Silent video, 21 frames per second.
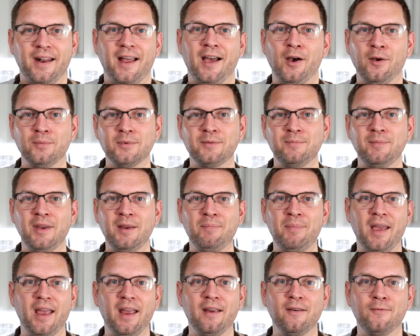helps me
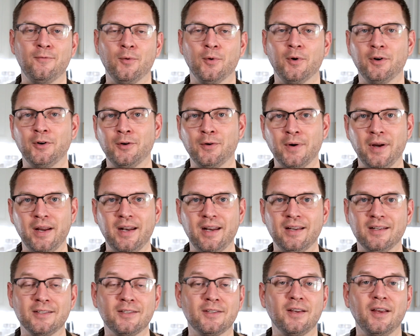pay for
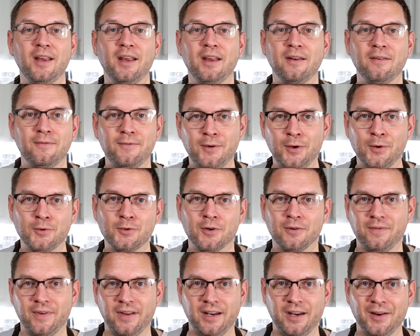ingredients in
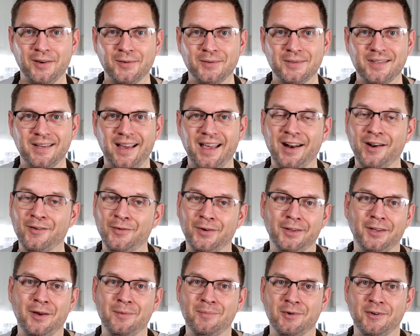future videos, and I
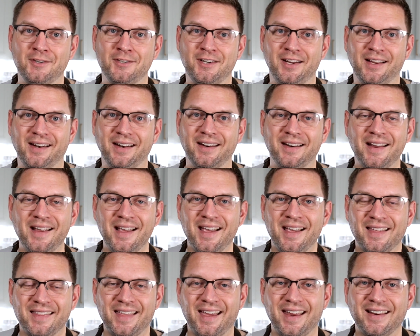really appreciate it.
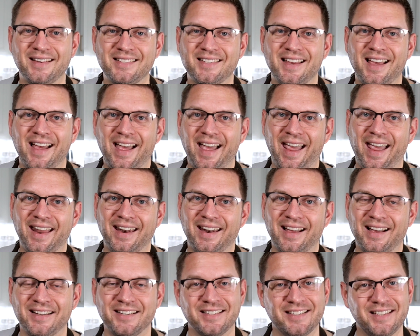Thanks, and
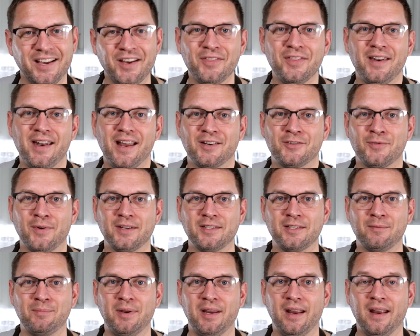until the next
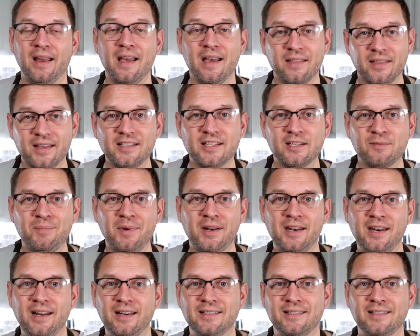recipe, this has
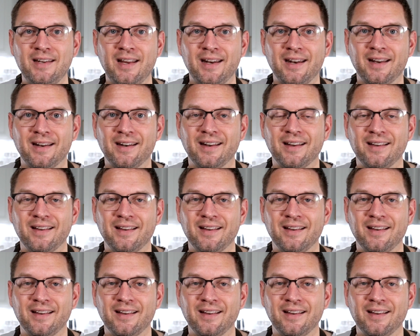been Needs Needed.